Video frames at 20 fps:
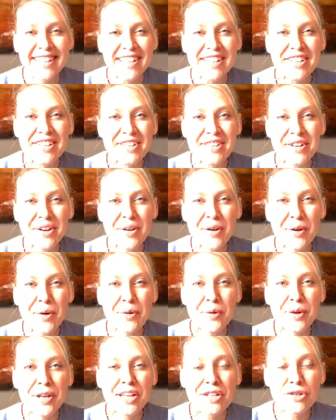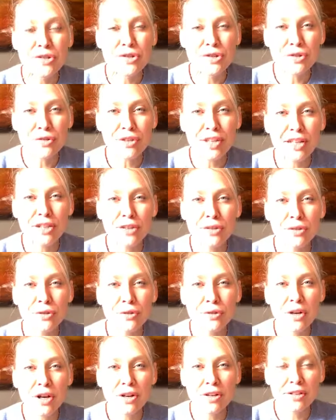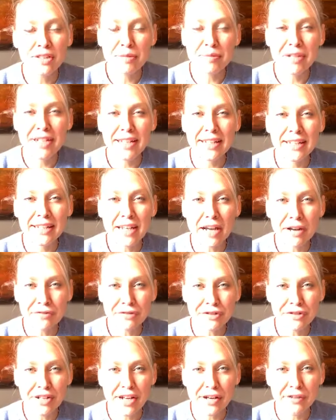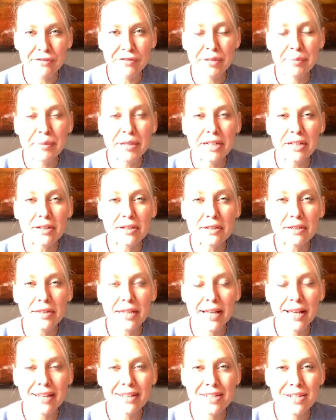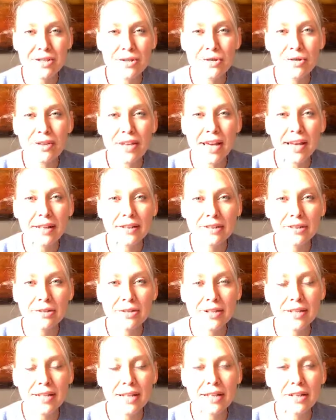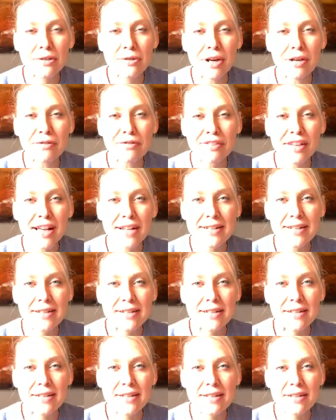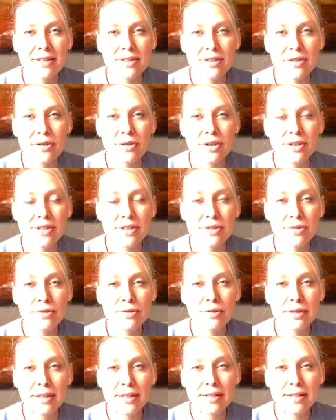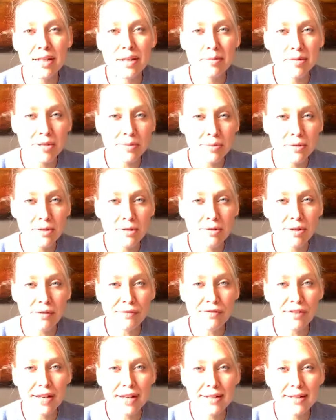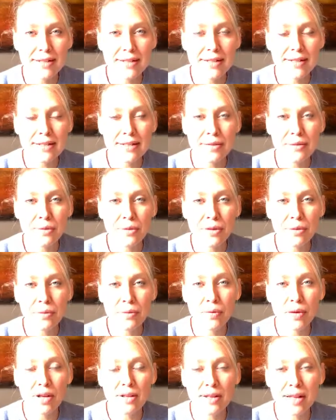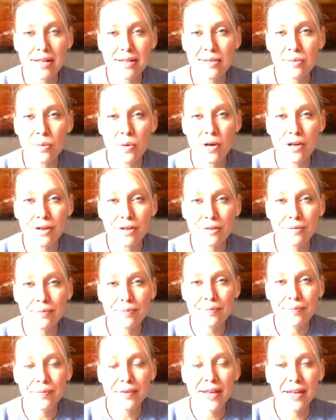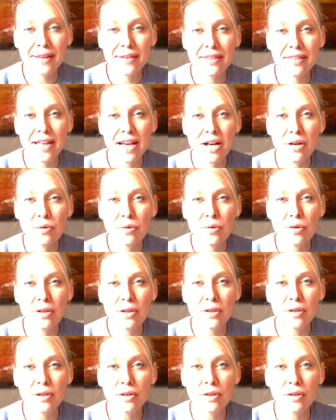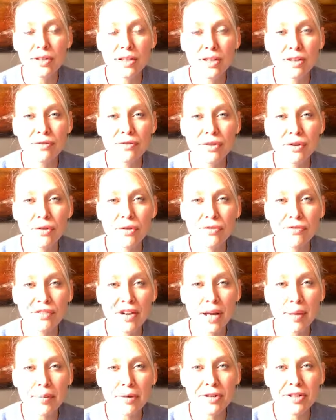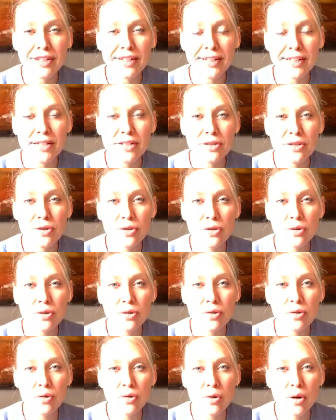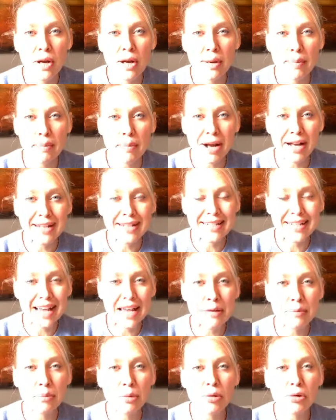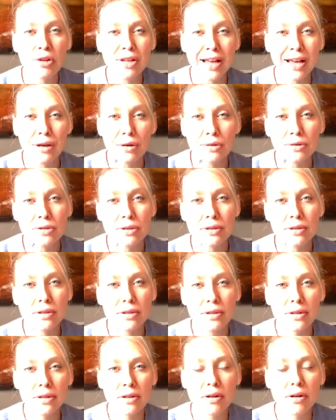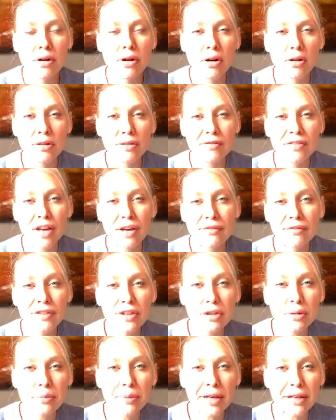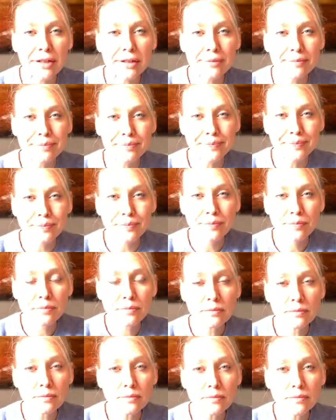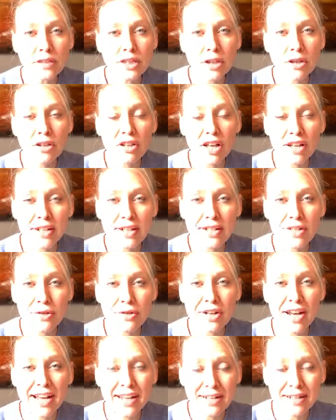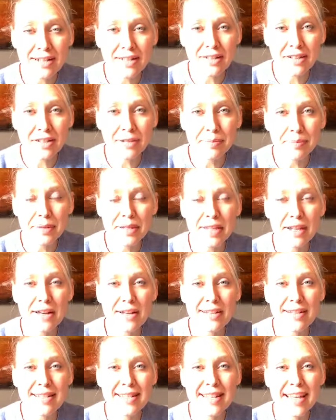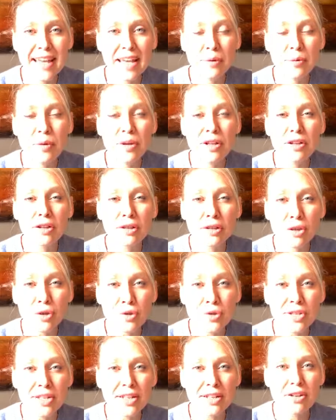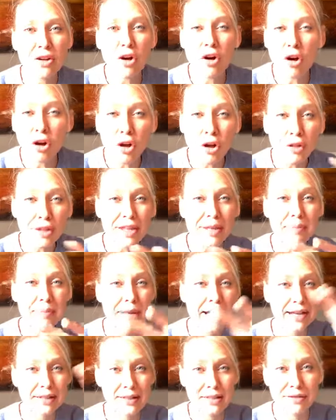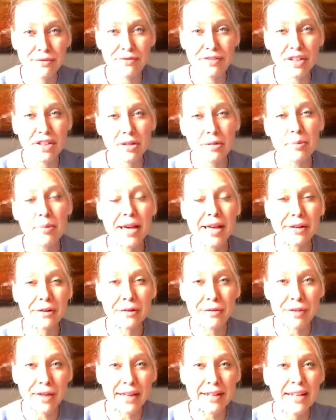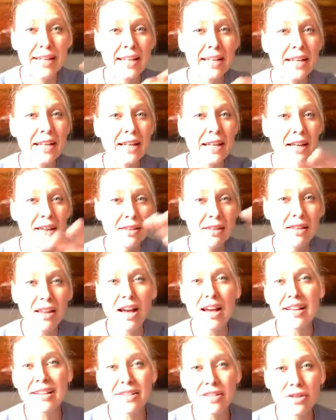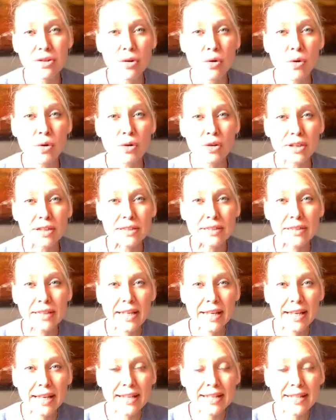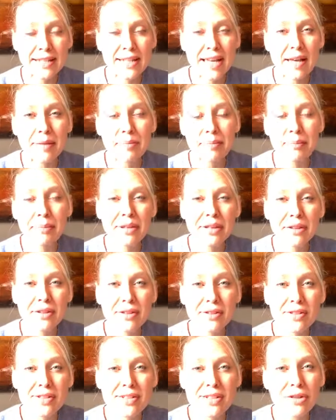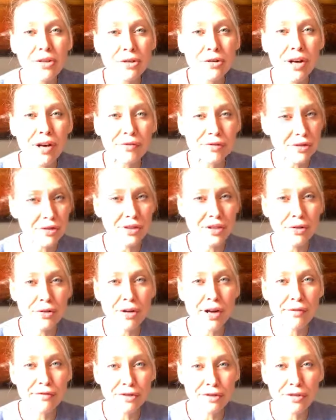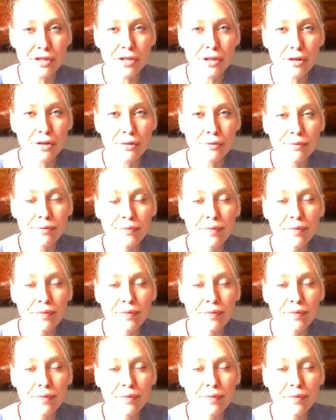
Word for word: So, ensure that you are eliminating after every meal. And to do that, you can take ground flax seeds. So, you can do like a tablespoon of ground flax seeds with a glass of water. And that will give you the fiber needed to bind and pull out all of that fecal matter. Colonics are excellent because they will loosen all the impacted fecal matter that lines the colon, and that builds year after year after year